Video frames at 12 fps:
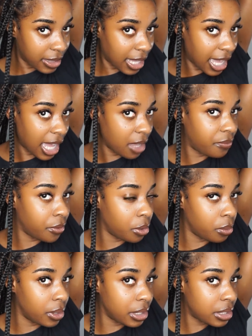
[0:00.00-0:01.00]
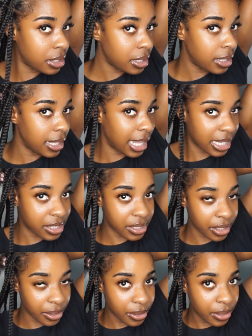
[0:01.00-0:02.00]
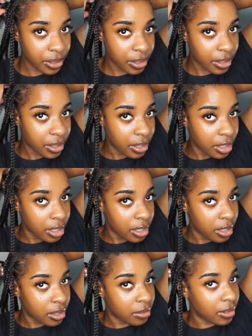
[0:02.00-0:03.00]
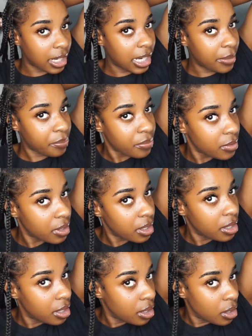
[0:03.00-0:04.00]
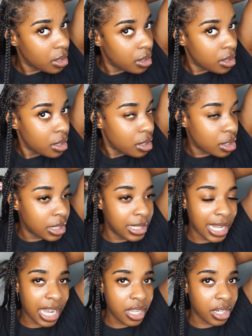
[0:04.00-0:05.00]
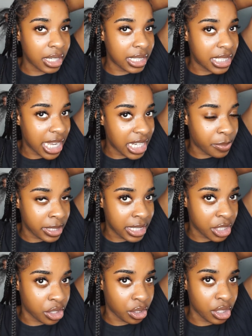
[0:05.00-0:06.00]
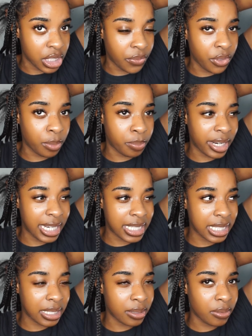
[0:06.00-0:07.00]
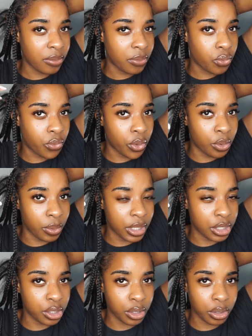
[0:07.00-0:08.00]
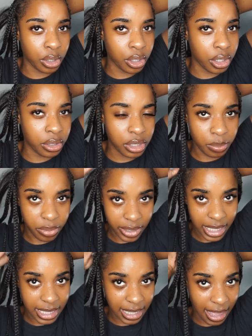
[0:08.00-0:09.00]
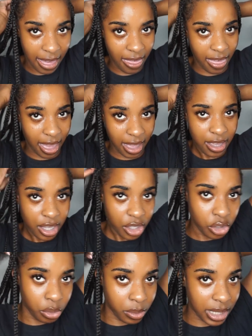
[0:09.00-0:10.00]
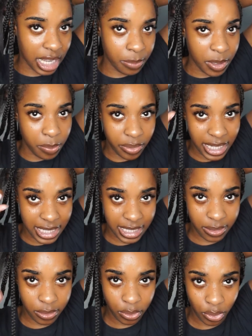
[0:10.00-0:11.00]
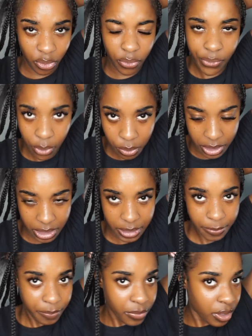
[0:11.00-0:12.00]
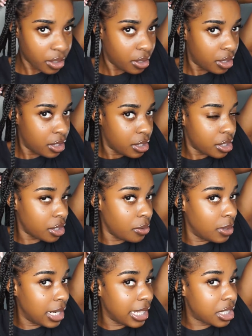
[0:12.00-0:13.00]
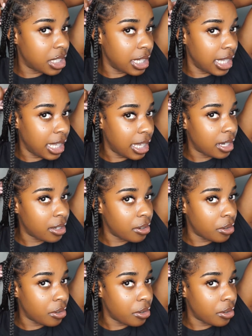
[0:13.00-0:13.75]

the hair forward like so, right? Now you're going to change position, because if you're braiding forward, you're not going to braid like that. You will now be braiding forward. So you literally